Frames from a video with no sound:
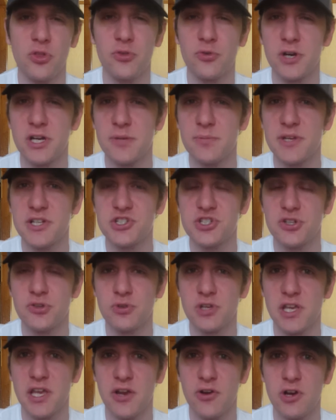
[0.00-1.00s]
three-dimensional
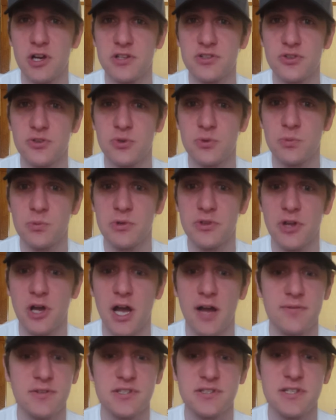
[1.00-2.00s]
character,
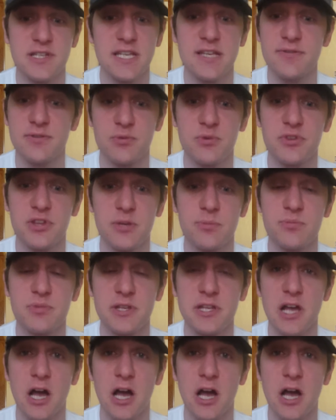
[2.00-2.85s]
even with him